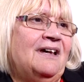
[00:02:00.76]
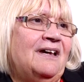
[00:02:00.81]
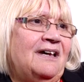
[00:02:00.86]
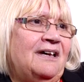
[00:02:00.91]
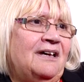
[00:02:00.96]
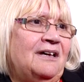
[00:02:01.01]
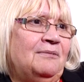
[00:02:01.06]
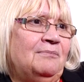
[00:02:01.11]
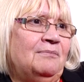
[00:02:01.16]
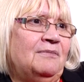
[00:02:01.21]

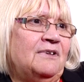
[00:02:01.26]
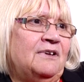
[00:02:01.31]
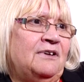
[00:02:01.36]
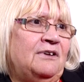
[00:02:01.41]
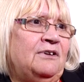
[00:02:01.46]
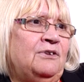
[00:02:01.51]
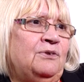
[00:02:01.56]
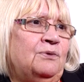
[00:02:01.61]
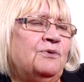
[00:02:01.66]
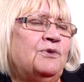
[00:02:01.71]
and
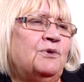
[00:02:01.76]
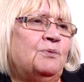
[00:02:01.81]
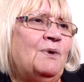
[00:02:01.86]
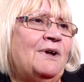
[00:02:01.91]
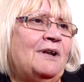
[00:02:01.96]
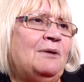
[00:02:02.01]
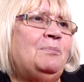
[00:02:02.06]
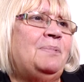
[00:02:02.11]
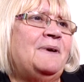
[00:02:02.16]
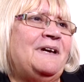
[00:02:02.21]
the
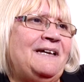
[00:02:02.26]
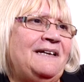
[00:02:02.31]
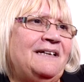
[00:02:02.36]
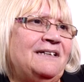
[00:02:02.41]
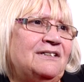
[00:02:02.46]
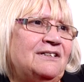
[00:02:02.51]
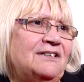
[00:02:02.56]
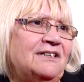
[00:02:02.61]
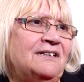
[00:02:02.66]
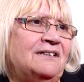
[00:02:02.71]

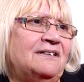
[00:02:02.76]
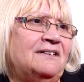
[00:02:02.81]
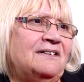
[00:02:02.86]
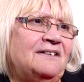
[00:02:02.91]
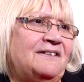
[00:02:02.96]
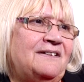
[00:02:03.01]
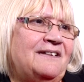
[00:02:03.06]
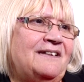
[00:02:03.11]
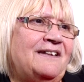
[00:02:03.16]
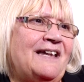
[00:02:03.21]
well-being,
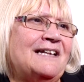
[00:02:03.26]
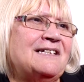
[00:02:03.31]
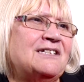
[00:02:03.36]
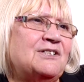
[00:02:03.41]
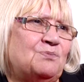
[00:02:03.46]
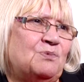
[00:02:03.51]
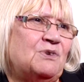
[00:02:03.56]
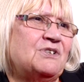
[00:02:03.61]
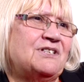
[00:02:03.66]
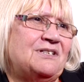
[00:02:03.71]
and
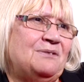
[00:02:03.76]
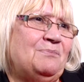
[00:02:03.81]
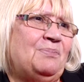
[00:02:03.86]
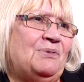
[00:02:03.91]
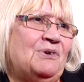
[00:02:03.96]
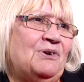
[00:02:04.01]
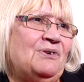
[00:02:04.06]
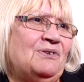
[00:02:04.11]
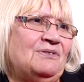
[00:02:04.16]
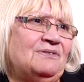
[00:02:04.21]
that's what's
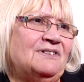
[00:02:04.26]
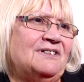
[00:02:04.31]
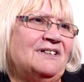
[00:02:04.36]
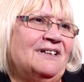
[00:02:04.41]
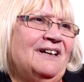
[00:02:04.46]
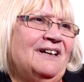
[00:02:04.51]
important.